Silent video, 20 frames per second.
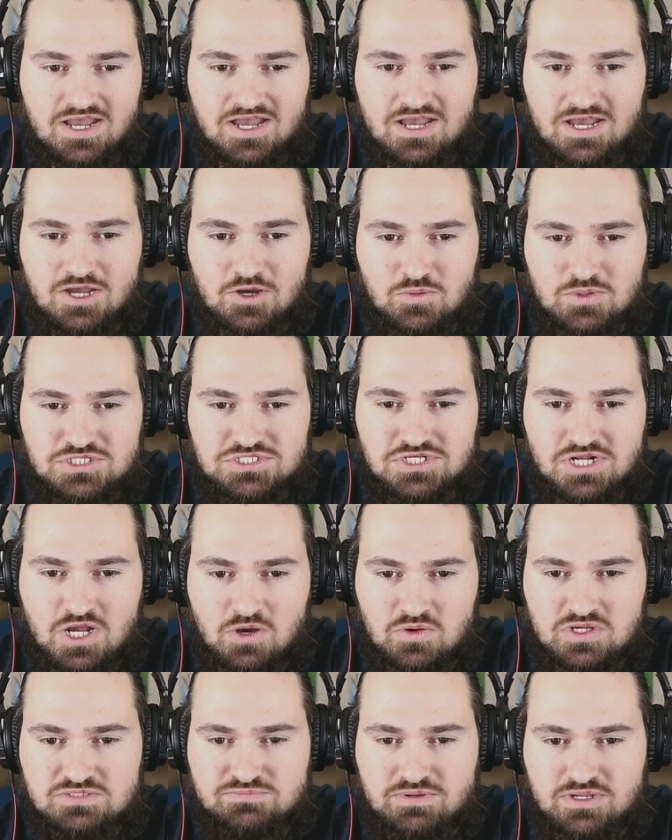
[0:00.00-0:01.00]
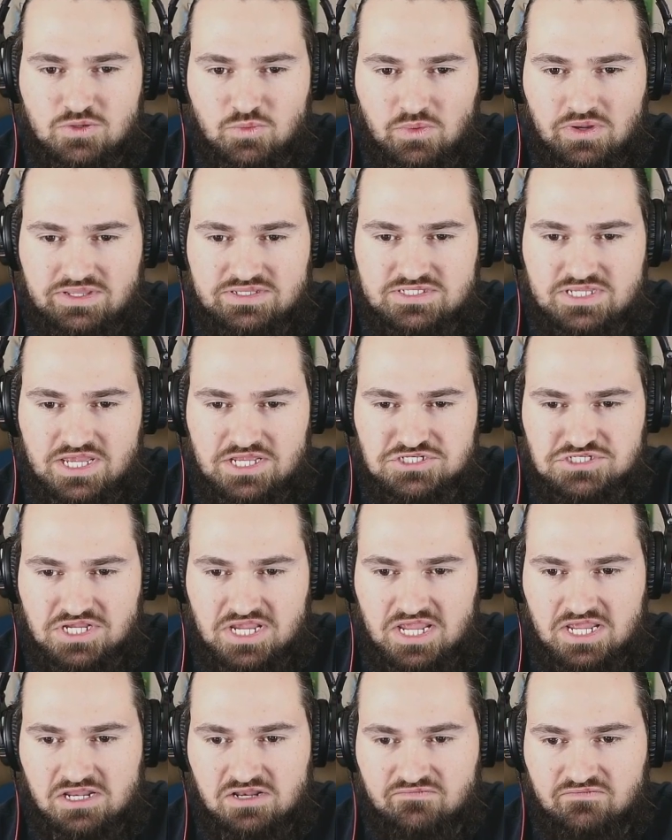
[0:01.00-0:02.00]
We should always be willing to
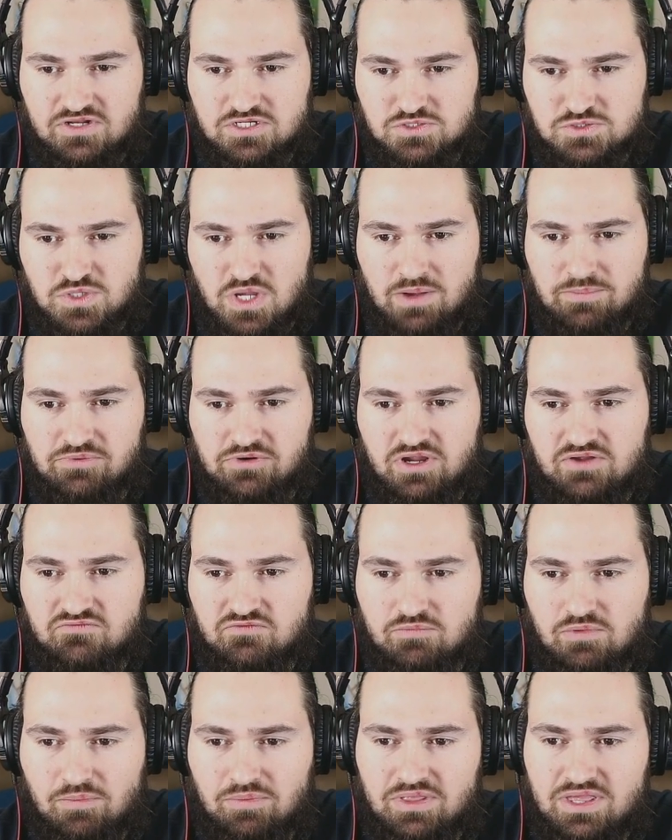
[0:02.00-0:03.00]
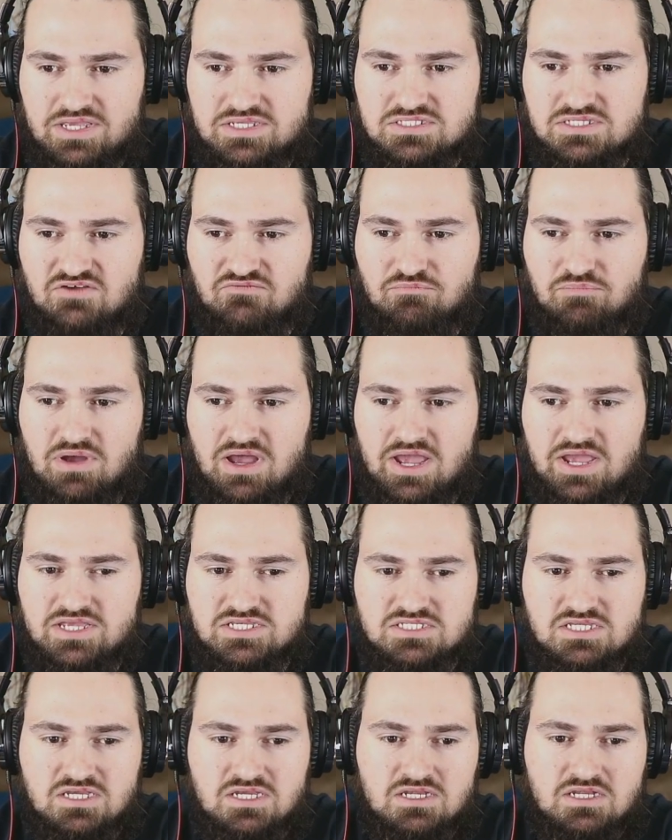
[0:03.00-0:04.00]
educate individuals who operate from a place of
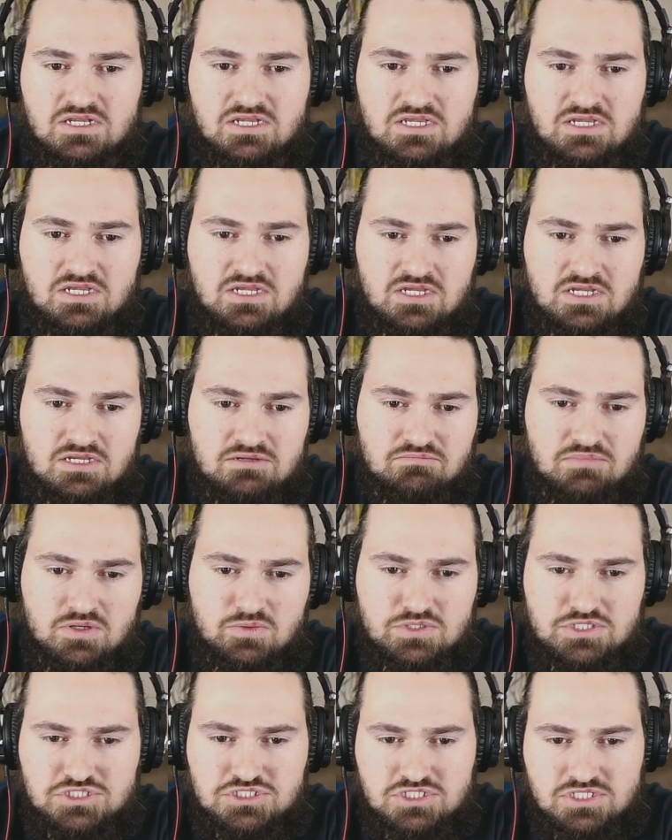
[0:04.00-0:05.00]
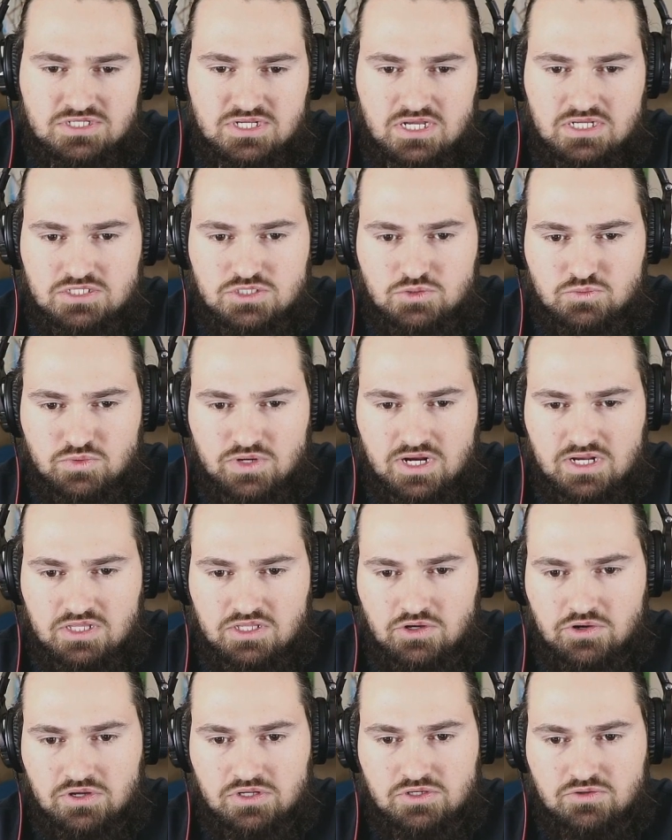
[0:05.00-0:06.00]
bias, but we should not directly
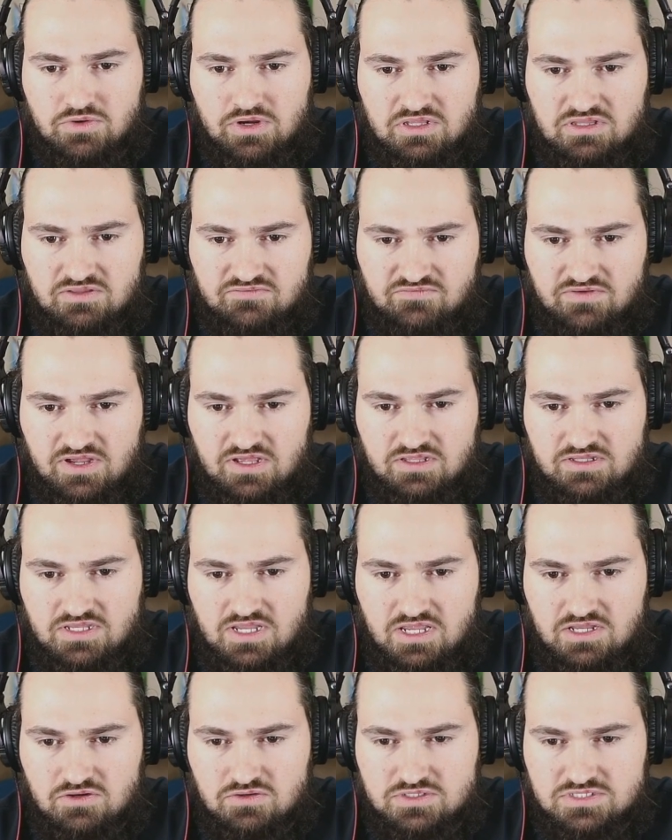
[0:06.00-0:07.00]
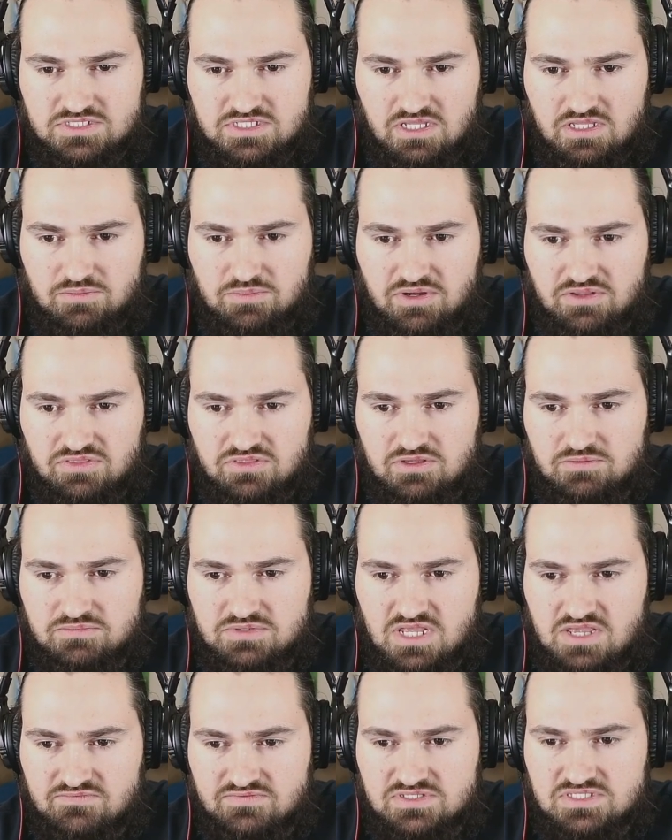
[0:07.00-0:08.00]
or indirectly validate or celebrate them,
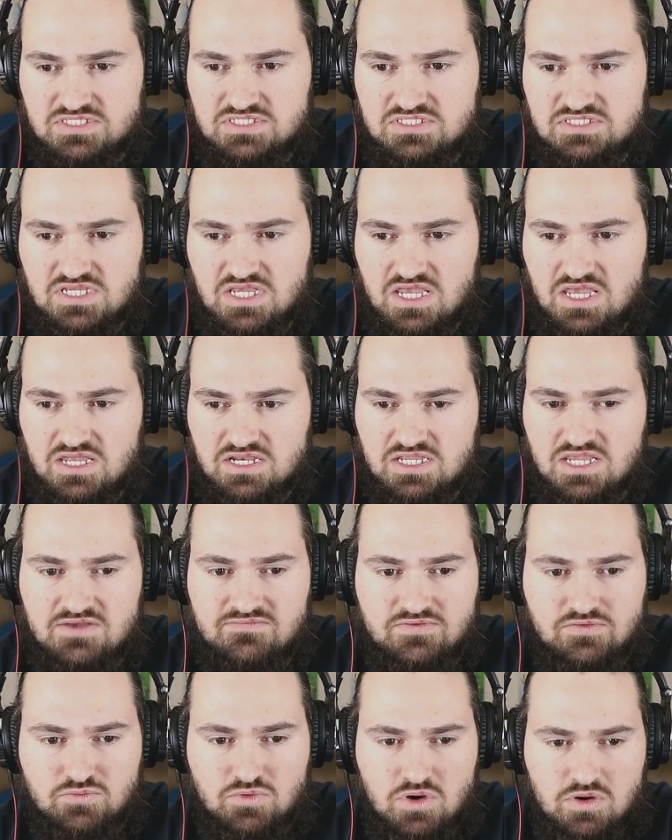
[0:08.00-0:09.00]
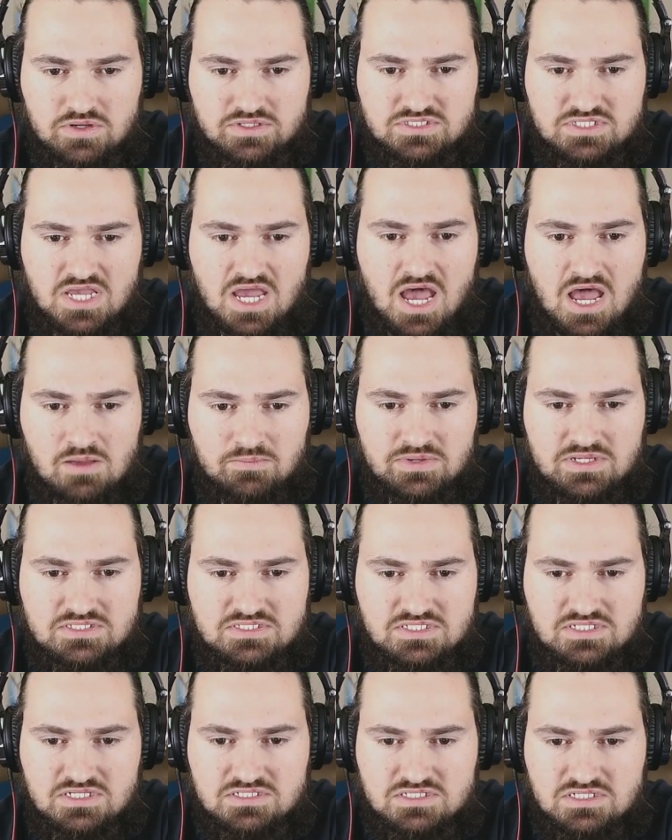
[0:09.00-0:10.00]
David said. Given Rogan's comments,
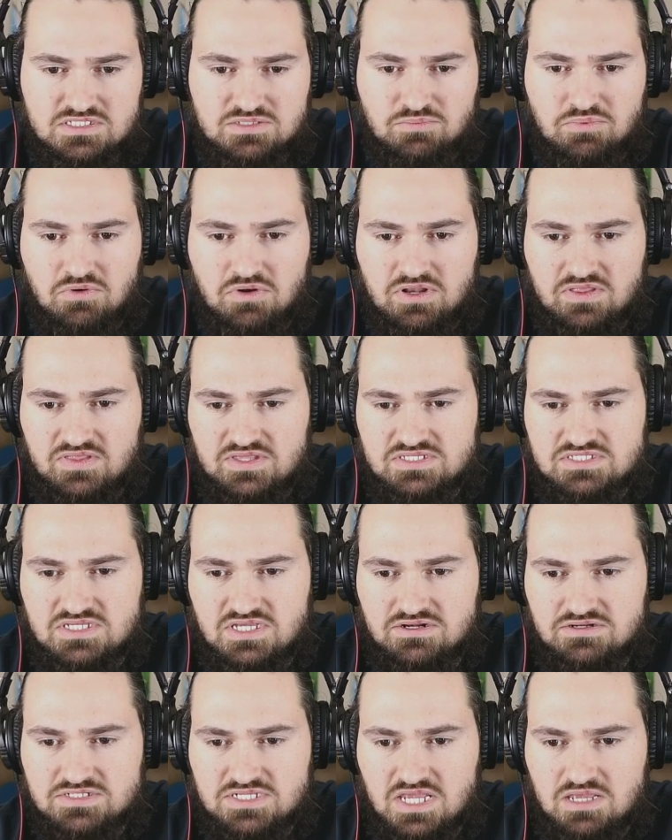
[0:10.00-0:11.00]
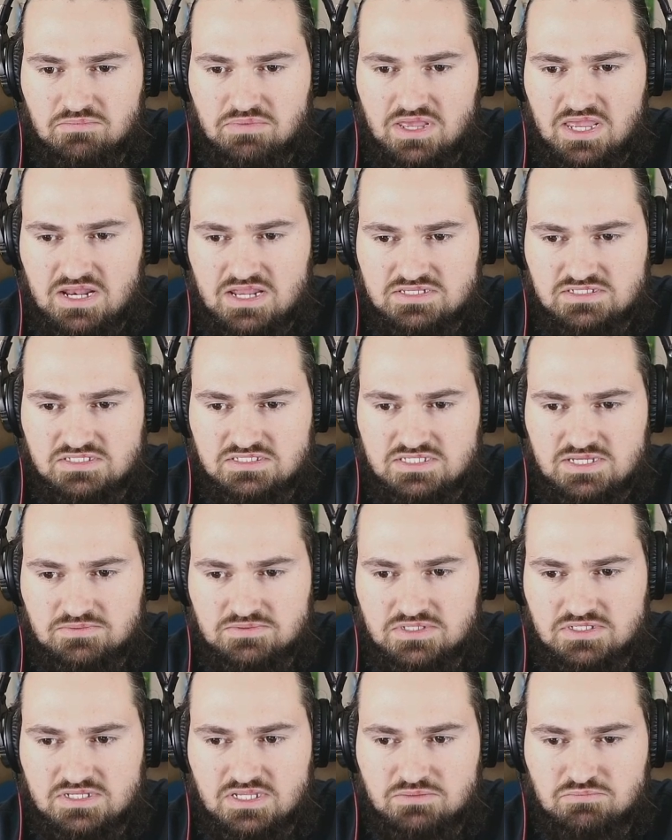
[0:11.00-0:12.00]
it is disappointing that Sanders' campaign has
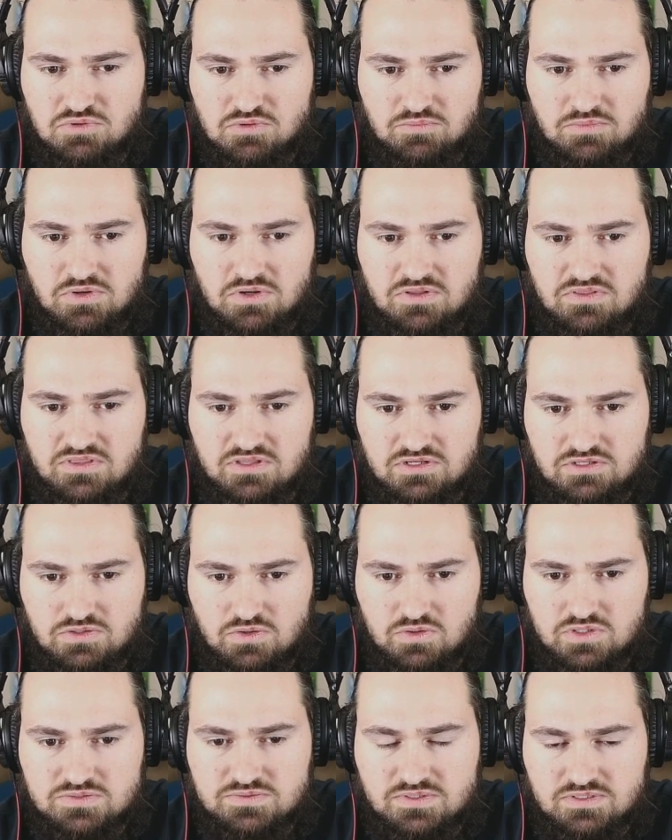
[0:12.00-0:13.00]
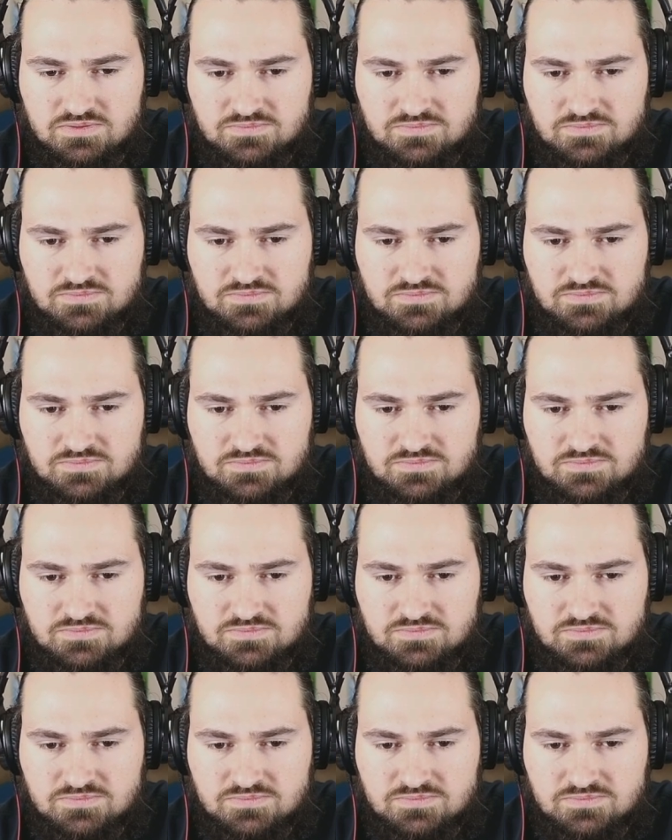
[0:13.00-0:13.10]
accepted and promoted the endorsement.